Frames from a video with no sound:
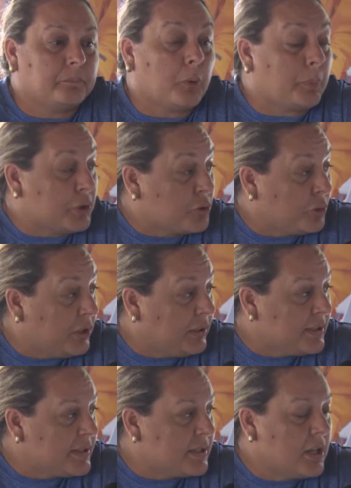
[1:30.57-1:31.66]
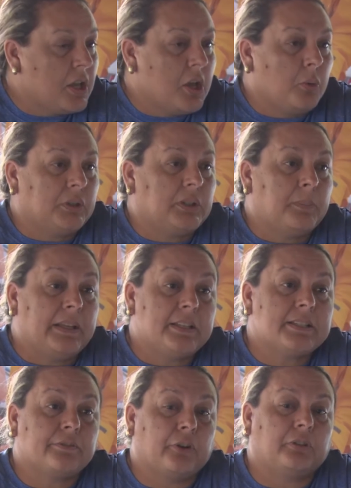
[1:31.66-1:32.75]
opportunities with the
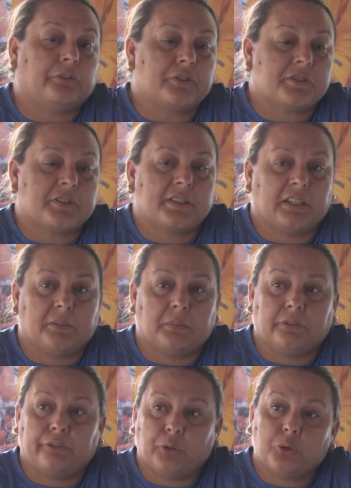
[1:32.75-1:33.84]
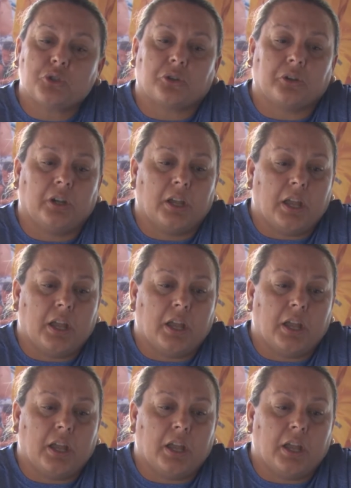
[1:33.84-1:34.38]
Belize Fund for Sustainable Future